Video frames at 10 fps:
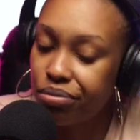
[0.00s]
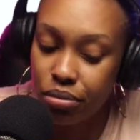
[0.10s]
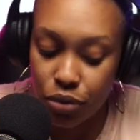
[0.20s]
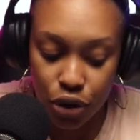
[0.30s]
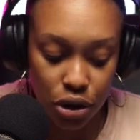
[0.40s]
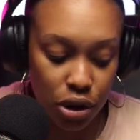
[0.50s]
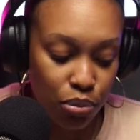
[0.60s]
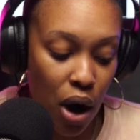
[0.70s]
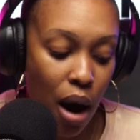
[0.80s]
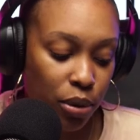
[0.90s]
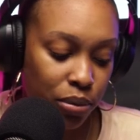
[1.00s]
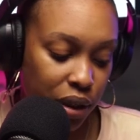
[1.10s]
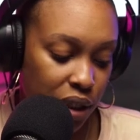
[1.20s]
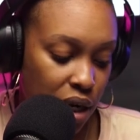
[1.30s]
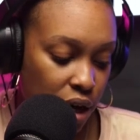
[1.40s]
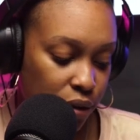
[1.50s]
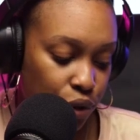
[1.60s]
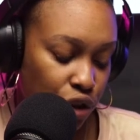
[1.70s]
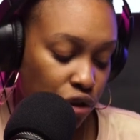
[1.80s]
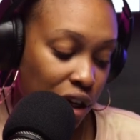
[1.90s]
should probably
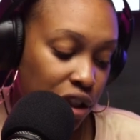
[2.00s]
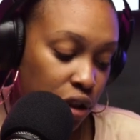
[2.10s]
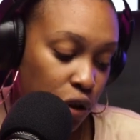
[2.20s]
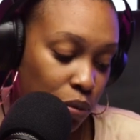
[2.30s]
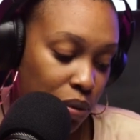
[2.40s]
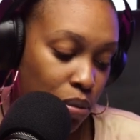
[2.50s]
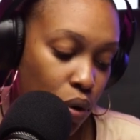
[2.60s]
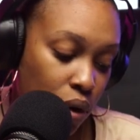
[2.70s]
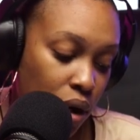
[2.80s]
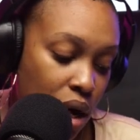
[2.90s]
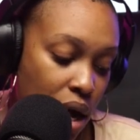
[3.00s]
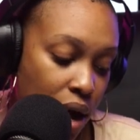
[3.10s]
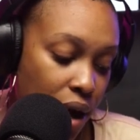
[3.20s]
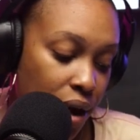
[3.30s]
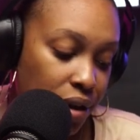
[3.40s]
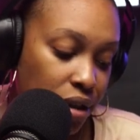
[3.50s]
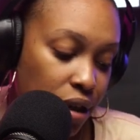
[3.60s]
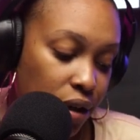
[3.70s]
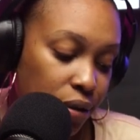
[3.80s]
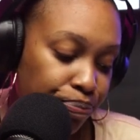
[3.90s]
stretch a little bit more. And
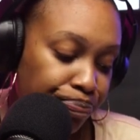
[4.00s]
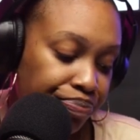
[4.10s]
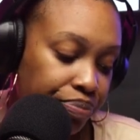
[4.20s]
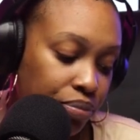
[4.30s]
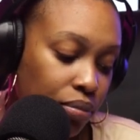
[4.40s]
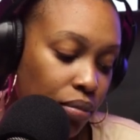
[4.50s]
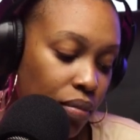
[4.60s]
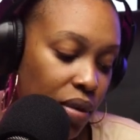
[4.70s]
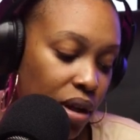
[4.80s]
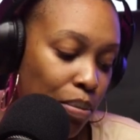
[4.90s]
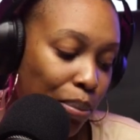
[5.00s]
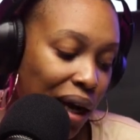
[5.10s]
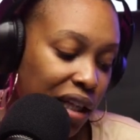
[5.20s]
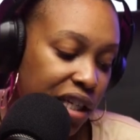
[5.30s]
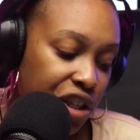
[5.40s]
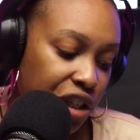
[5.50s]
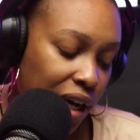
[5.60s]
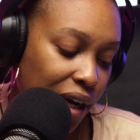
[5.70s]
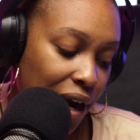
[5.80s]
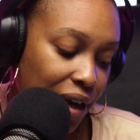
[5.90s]
Bali and
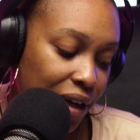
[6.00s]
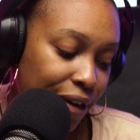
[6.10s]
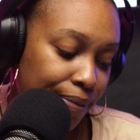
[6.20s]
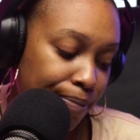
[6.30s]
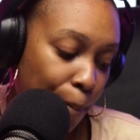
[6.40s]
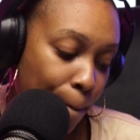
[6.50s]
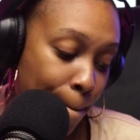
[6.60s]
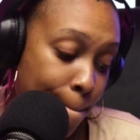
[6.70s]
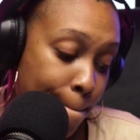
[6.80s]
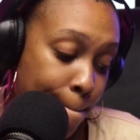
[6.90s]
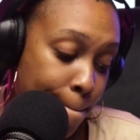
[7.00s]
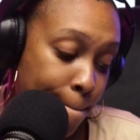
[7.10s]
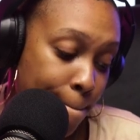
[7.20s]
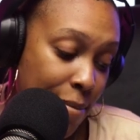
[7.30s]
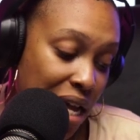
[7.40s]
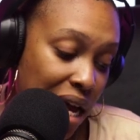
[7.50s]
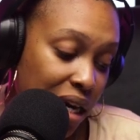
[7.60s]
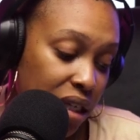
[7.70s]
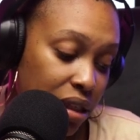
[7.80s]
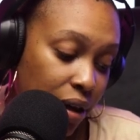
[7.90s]
Shanghai, had a
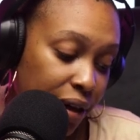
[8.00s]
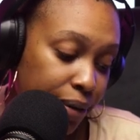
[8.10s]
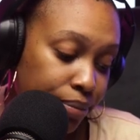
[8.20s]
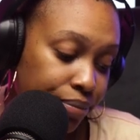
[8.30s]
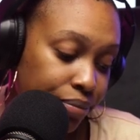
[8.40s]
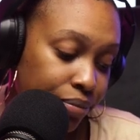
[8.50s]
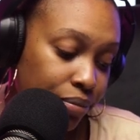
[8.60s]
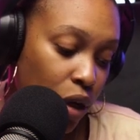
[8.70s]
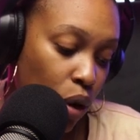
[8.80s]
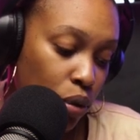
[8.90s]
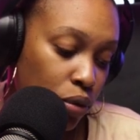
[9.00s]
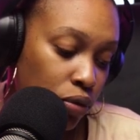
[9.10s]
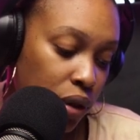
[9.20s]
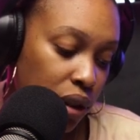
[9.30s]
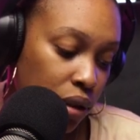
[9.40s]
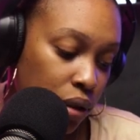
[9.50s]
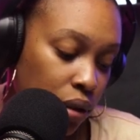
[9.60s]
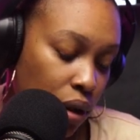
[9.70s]
good time. No real